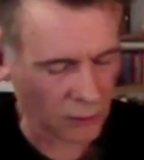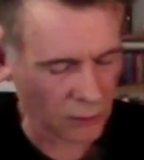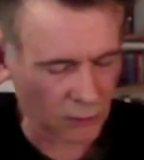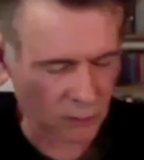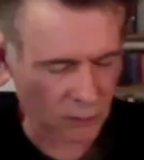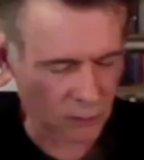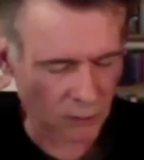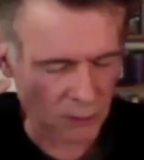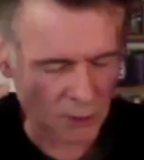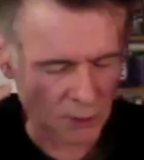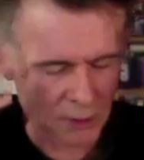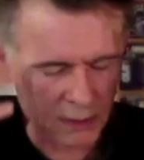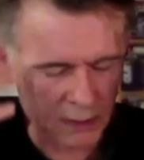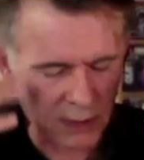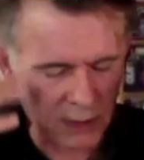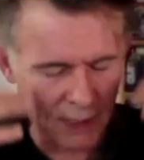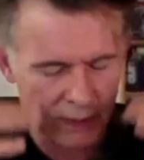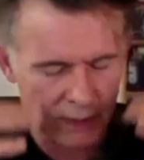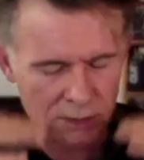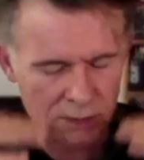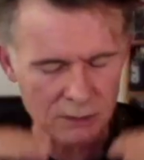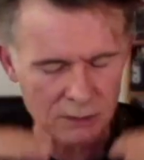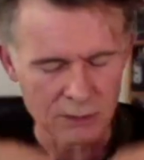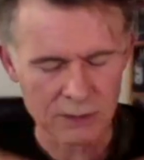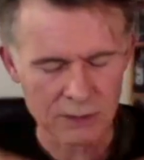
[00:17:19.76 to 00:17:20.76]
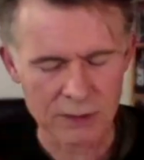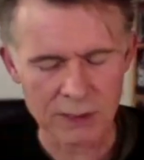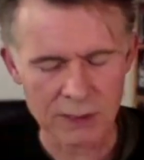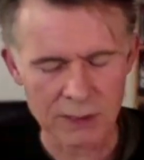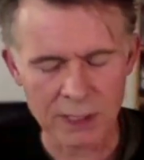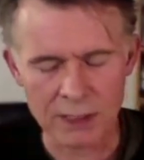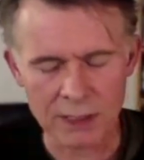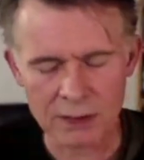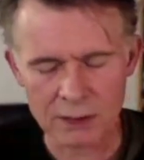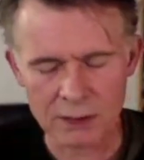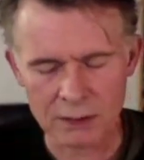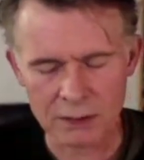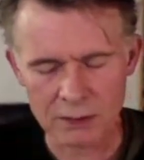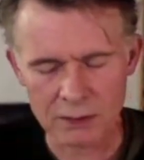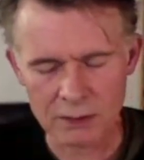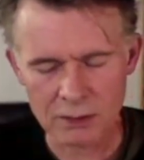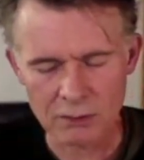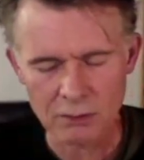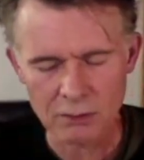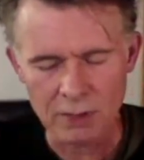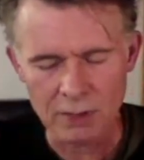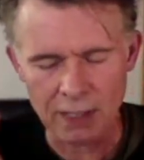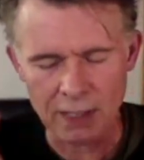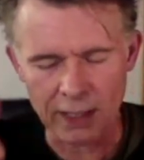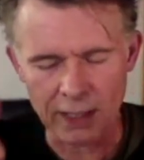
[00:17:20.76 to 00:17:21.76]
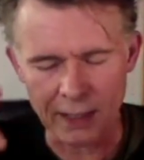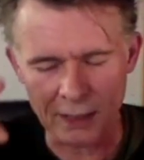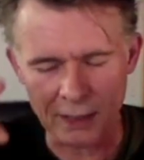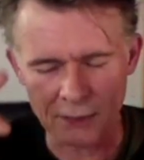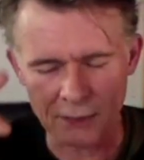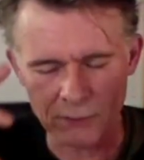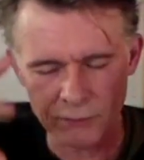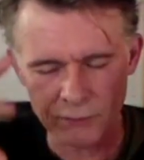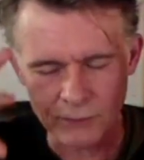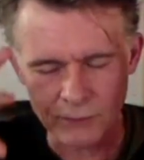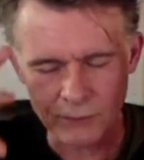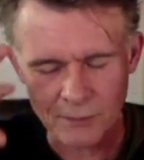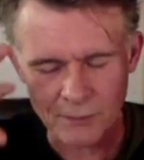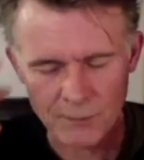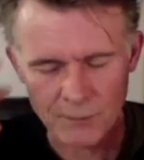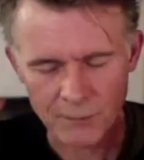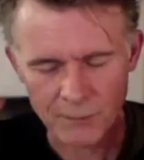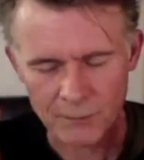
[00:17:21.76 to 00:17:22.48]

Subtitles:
these associations you have,